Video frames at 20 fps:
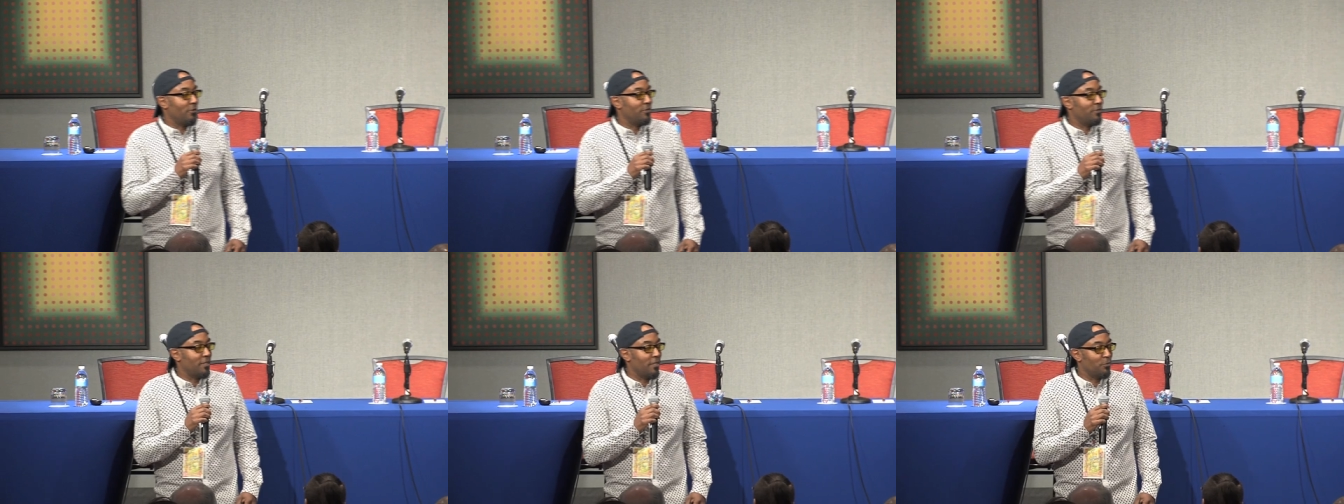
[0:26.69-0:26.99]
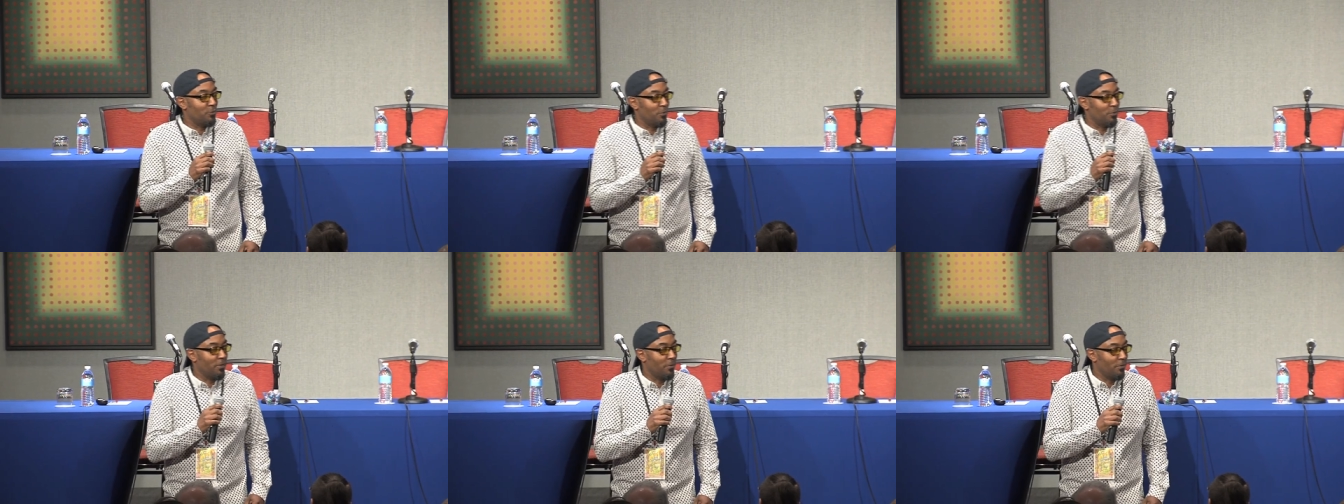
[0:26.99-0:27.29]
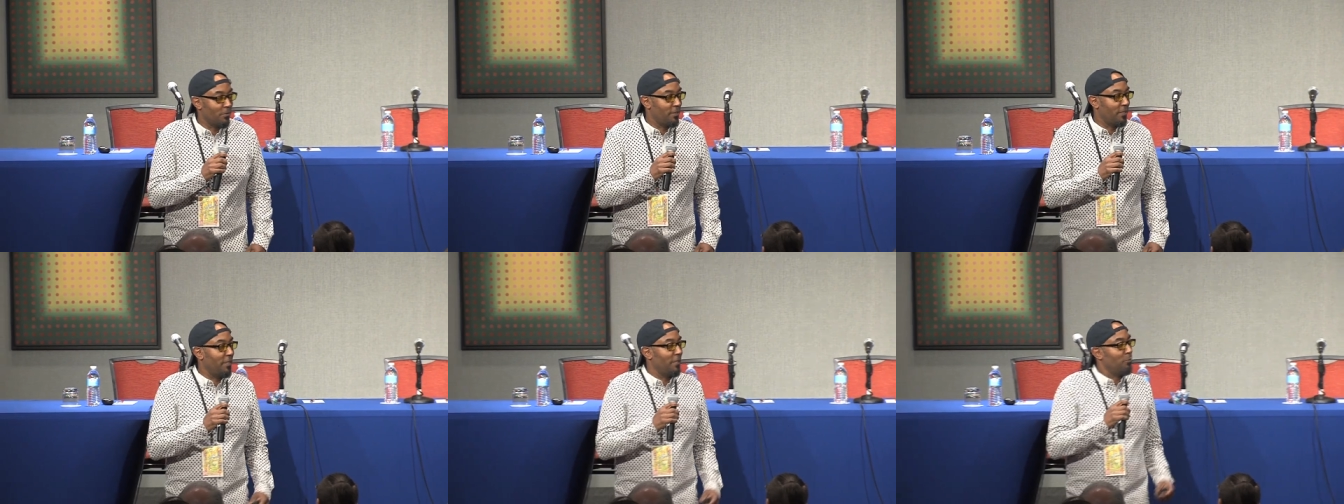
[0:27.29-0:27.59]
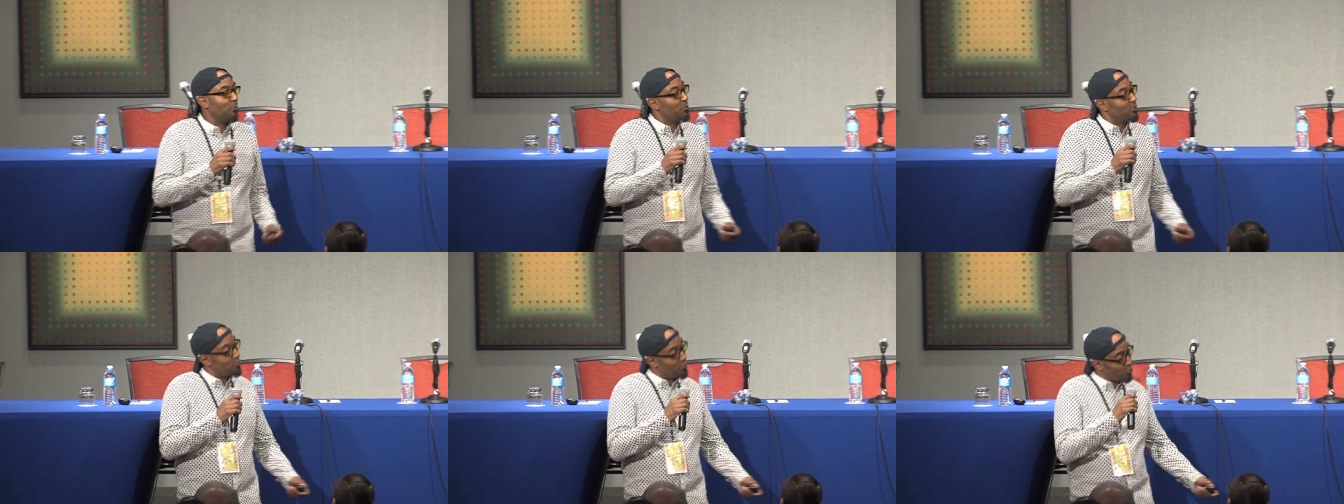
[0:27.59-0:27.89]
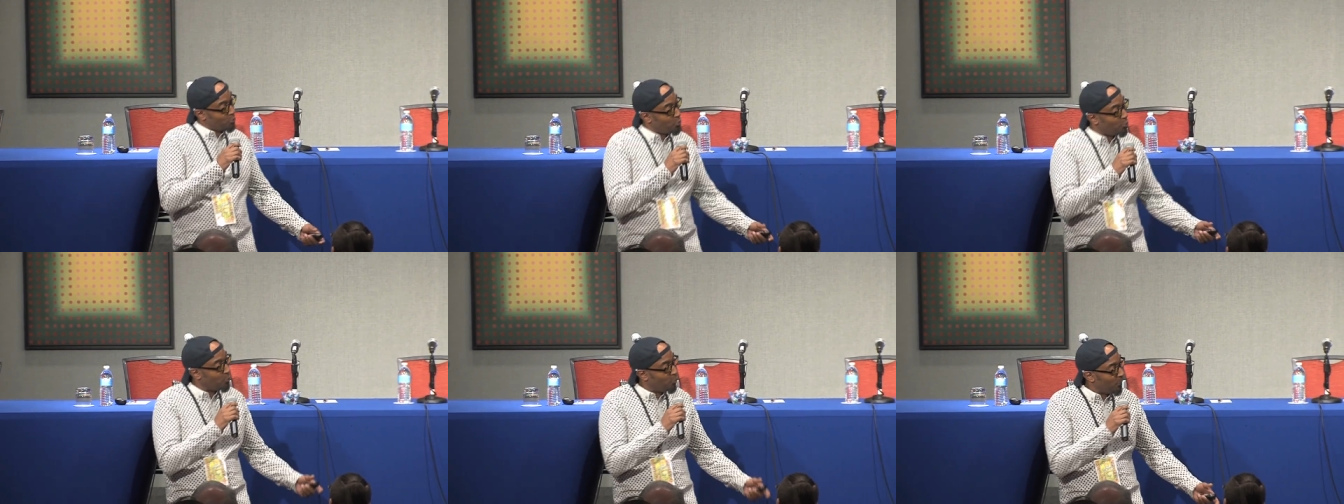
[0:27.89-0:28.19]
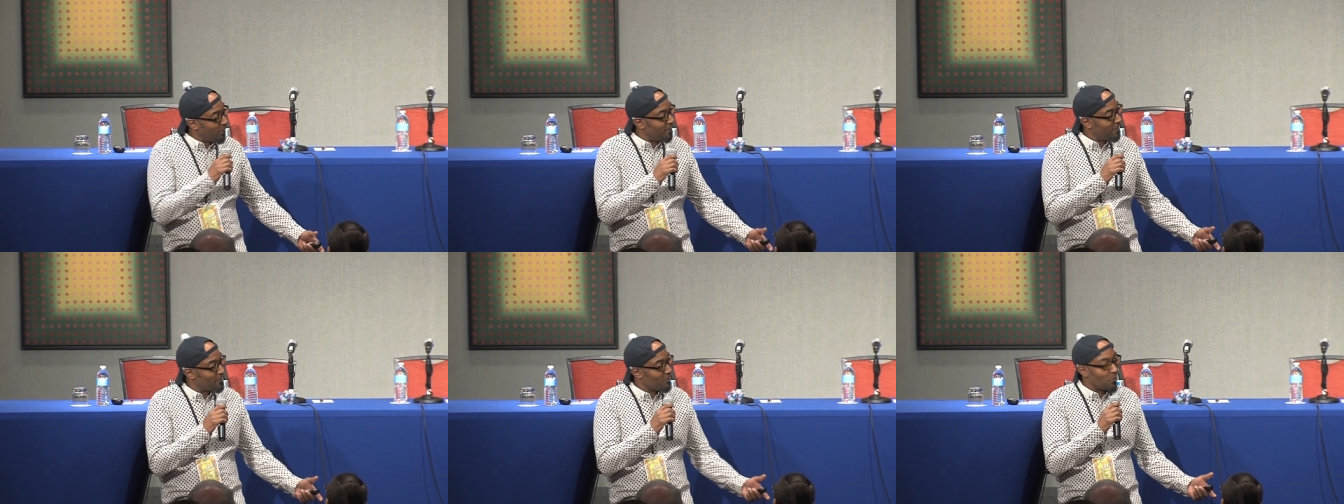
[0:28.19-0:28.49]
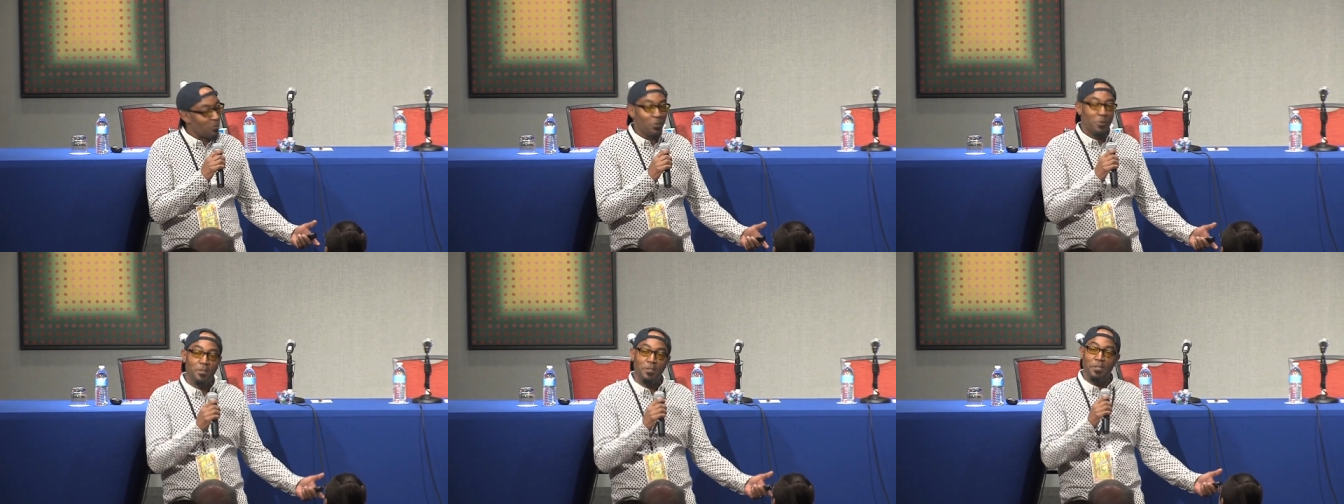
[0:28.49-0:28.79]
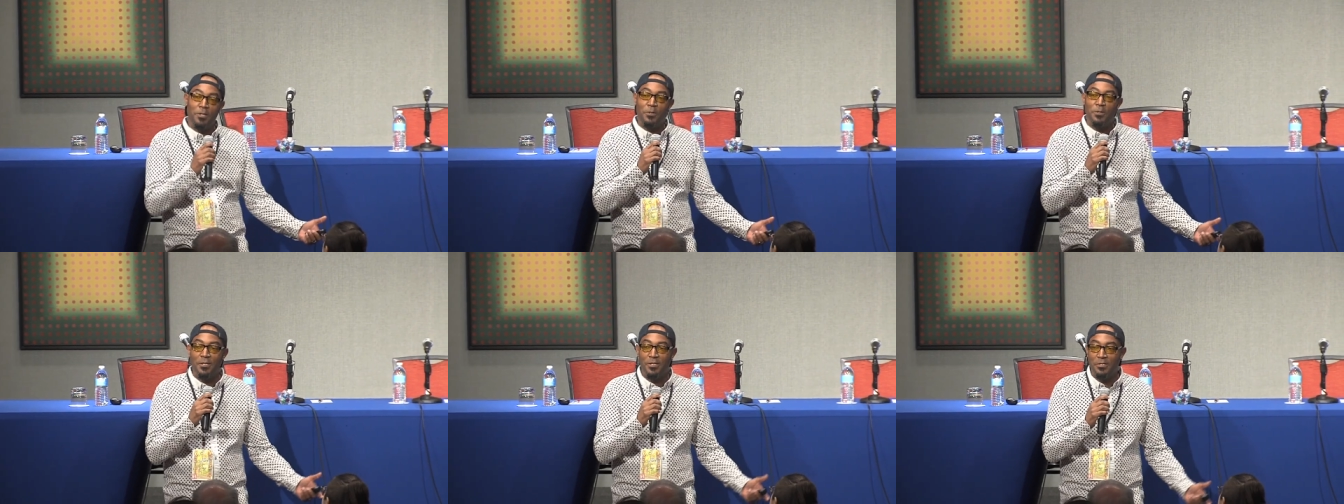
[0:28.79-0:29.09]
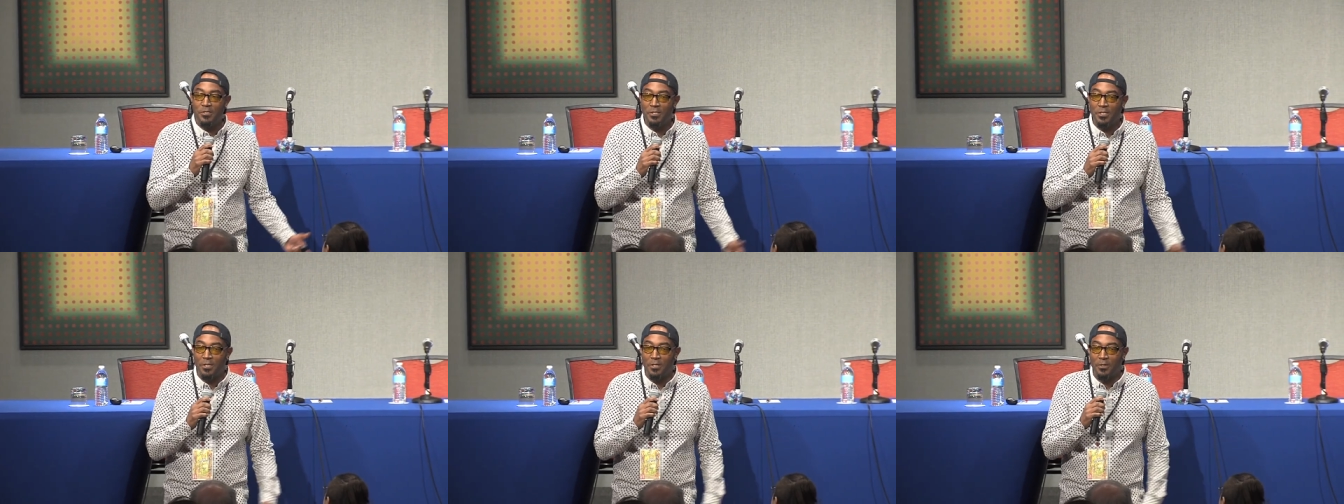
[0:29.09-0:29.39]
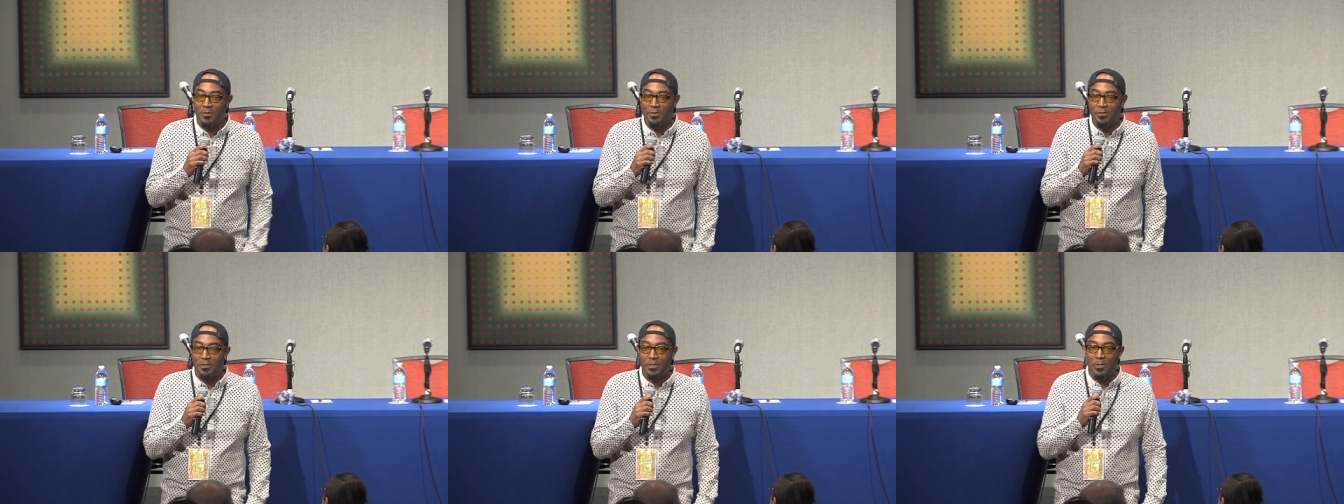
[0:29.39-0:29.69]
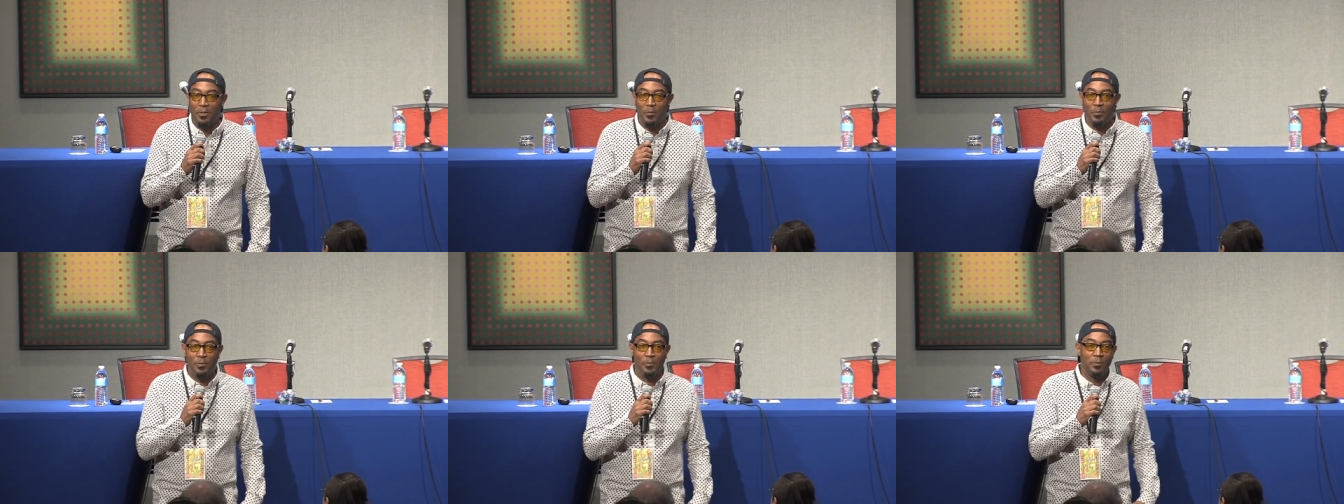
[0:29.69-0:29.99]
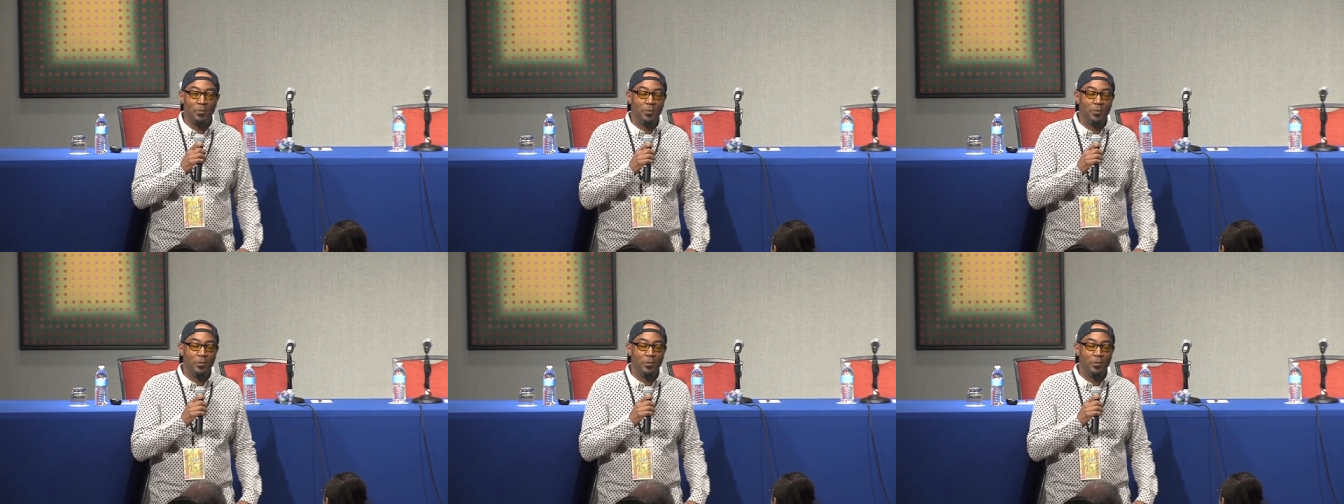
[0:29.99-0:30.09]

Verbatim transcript: scheduled hurricane was 2 weeks earlier this year, so